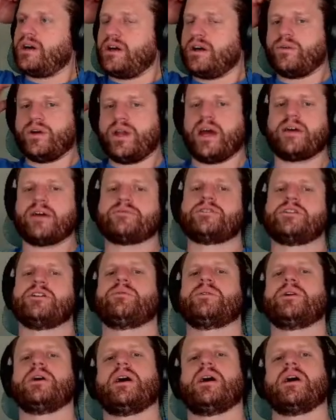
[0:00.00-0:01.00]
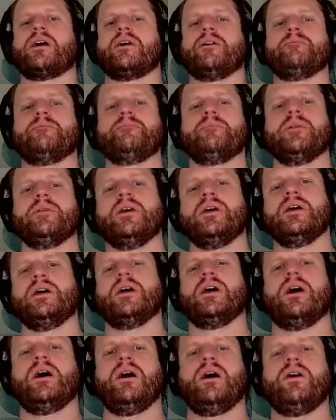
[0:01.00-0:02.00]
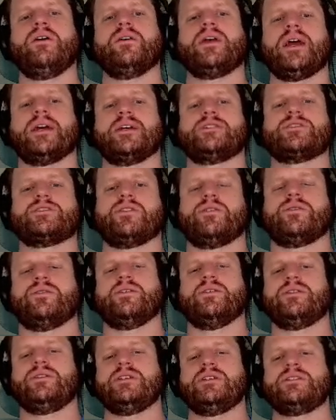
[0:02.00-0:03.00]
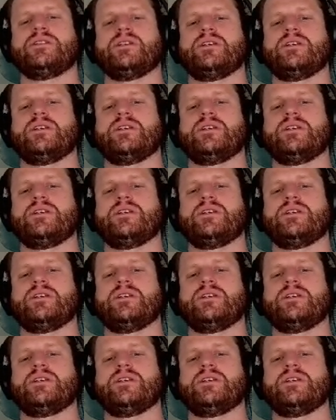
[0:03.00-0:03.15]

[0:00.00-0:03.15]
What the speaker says: Whatevs, here we are. Okay, so this